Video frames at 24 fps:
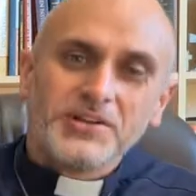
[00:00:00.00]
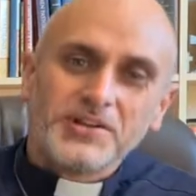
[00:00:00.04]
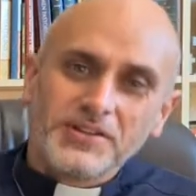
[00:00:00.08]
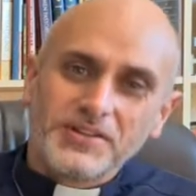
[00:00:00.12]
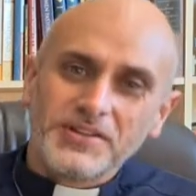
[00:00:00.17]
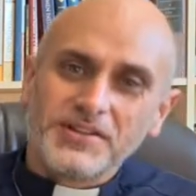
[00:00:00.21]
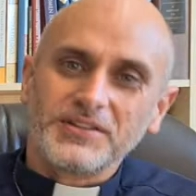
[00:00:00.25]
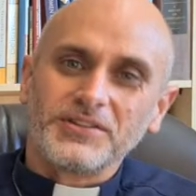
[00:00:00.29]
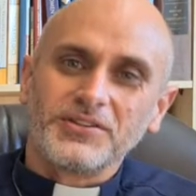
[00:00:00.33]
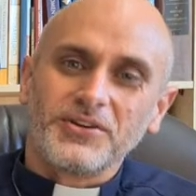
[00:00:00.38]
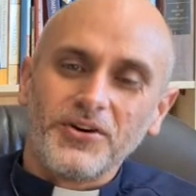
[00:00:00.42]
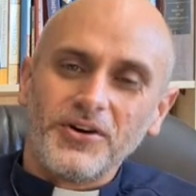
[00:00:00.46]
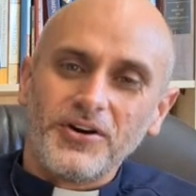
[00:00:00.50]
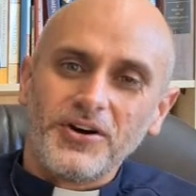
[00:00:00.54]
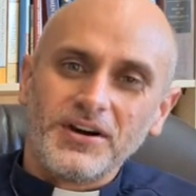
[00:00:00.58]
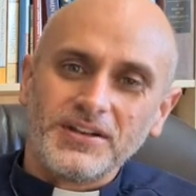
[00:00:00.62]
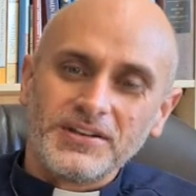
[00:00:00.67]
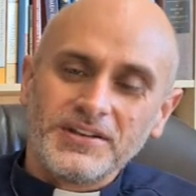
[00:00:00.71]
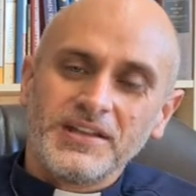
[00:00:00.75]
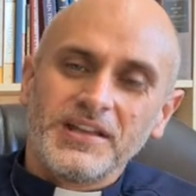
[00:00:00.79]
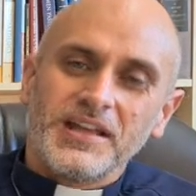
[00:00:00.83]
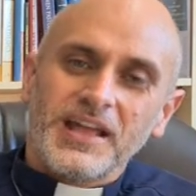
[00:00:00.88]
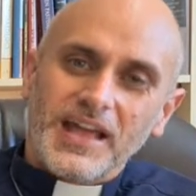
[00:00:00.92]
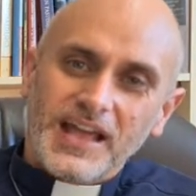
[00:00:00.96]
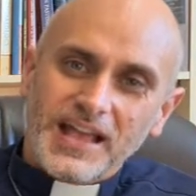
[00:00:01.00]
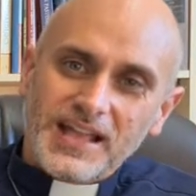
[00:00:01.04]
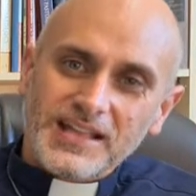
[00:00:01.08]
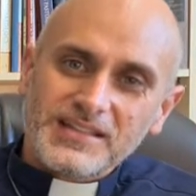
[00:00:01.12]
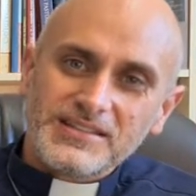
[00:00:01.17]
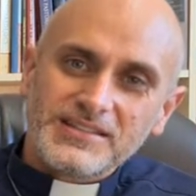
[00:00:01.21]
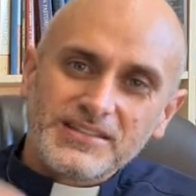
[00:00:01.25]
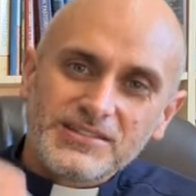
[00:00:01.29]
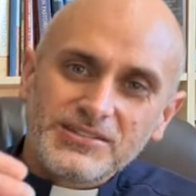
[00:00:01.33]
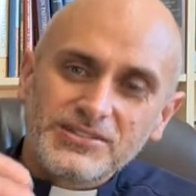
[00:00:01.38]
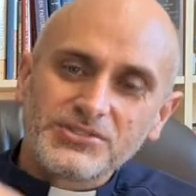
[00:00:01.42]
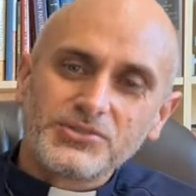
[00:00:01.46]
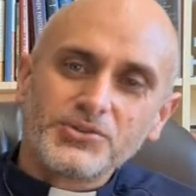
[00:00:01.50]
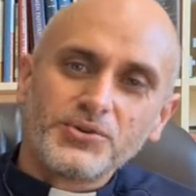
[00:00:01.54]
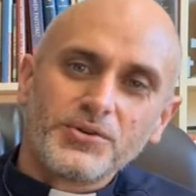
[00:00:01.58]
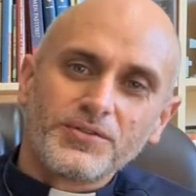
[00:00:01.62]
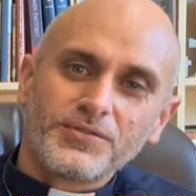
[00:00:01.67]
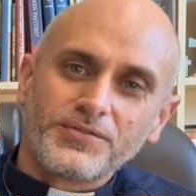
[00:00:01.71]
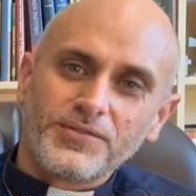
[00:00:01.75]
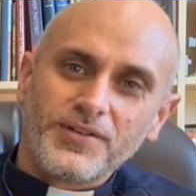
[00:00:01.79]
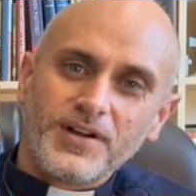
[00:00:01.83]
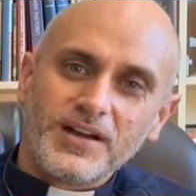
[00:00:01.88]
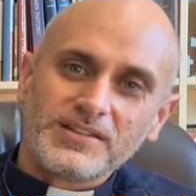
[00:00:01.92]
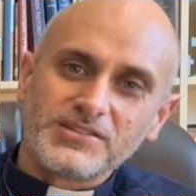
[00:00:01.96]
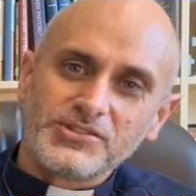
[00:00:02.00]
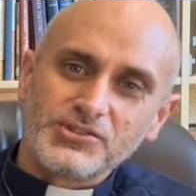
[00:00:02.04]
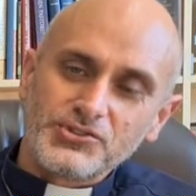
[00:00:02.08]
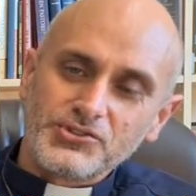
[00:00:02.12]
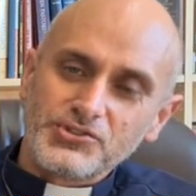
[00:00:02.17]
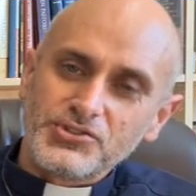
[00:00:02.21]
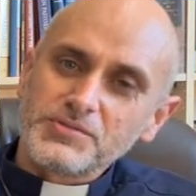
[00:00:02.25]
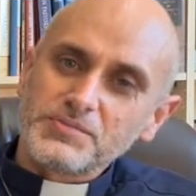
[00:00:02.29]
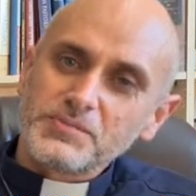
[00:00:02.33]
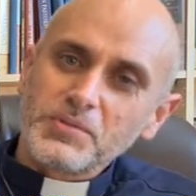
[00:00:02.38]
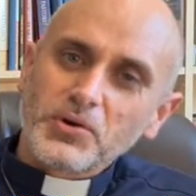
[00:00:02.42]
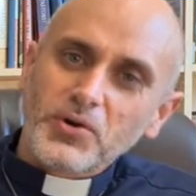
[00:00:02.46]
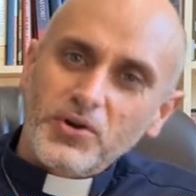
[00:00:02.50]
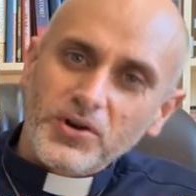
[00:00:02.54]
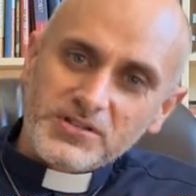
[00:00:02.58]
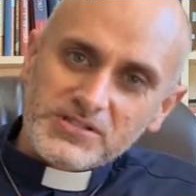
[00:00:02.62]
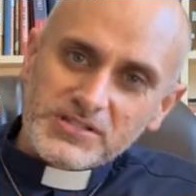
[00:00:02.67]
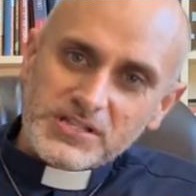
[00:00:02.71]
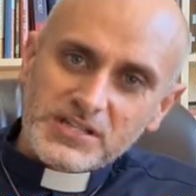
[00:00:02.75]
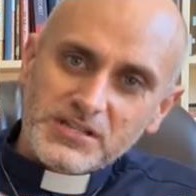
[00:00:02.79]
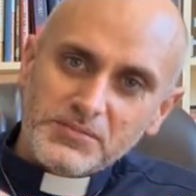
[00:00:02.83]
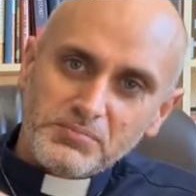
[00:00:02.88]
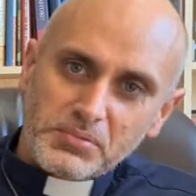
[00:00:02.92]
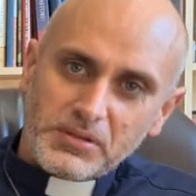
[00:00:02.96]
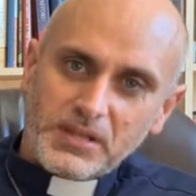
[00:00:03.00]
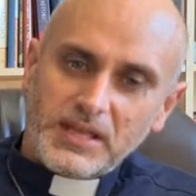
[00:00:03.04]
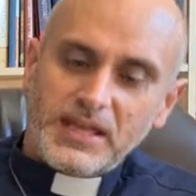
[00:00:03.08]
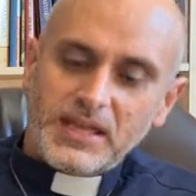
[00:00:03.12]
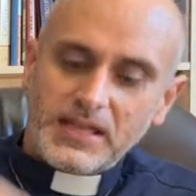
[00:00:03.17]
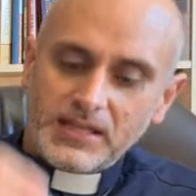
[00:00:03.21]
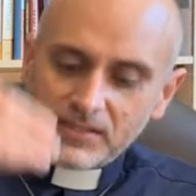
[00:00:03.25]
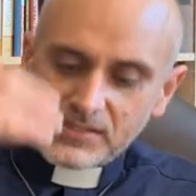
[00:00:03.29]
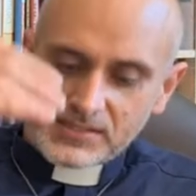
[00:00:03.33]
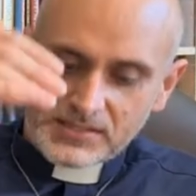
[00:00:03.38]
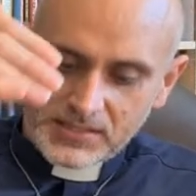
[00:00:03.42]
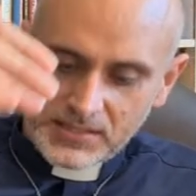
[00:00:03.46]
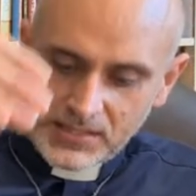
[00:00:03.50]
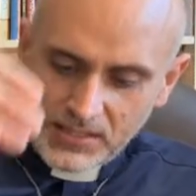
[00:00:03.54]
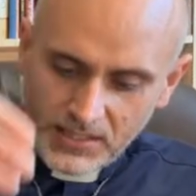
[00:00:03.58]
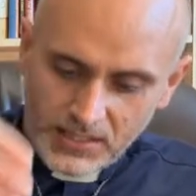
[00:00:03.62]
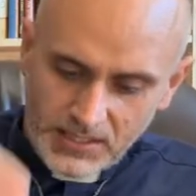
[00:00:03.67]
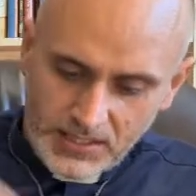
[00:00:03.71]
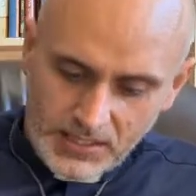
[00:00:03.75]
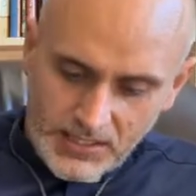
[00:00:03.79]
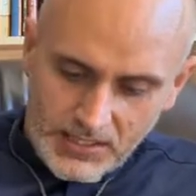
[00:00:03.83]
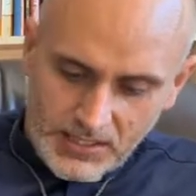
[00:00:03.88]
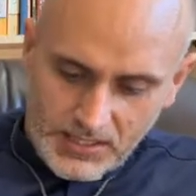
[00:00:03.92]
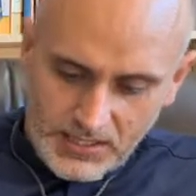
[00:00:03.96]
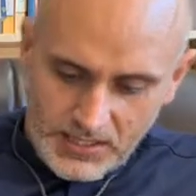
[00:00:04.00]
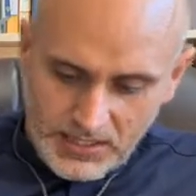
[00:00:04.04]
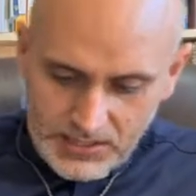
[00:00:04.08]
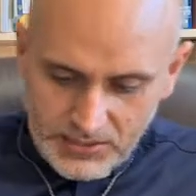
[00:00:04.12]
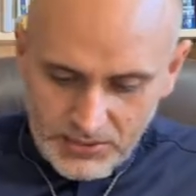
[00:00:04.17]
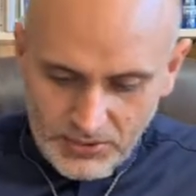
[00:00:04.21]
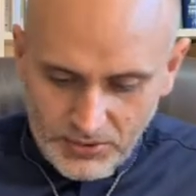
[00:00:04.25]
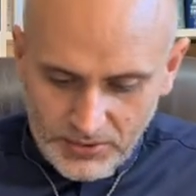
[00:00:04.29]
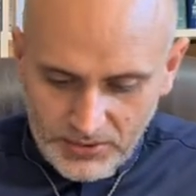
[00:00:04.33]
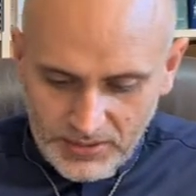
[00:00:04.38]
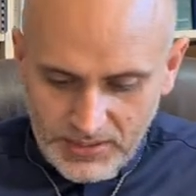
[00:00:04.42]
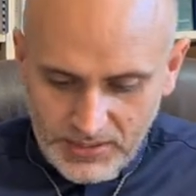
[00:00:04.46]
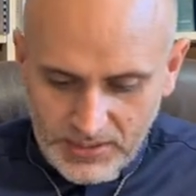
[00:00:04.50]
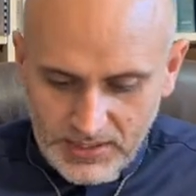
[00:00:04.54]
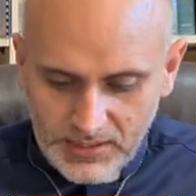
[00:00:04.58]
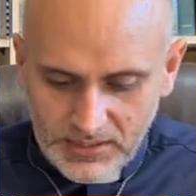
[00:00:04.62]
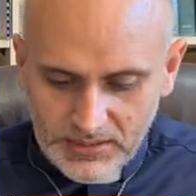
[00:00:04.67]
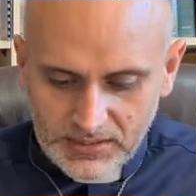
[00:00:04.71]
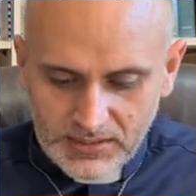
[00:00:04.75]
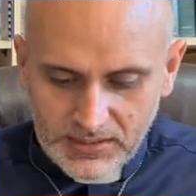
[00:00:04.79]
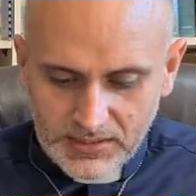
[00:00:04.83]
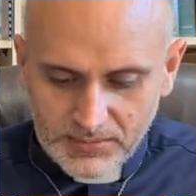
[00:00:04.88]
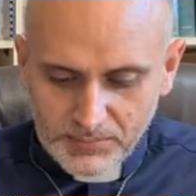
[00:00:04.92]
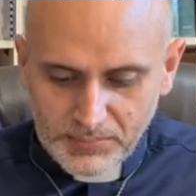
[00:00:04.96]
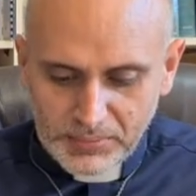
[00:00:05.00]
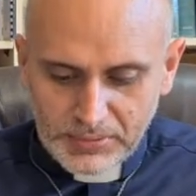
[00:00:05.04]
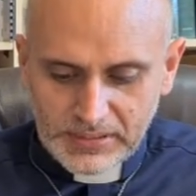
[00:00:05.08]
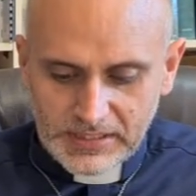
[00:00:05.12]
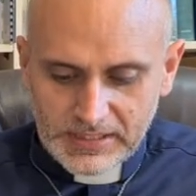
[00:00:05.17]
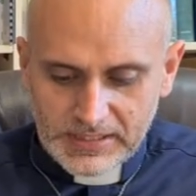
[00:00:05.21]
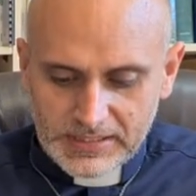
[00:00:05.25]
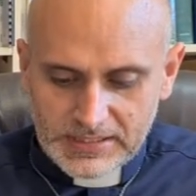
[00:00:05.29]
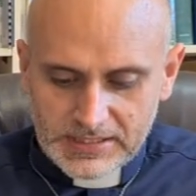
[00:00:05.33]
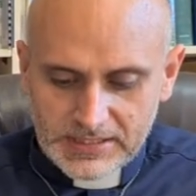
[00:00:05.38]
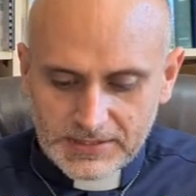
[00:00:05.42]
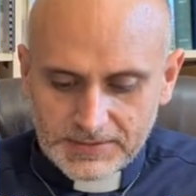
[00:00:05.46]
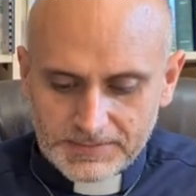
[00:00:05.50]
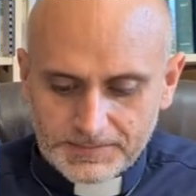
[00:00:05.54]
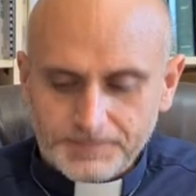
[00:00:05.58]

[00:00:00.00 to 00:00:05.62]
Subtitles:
that God has in store for us, it's just because his plans are not yet complete.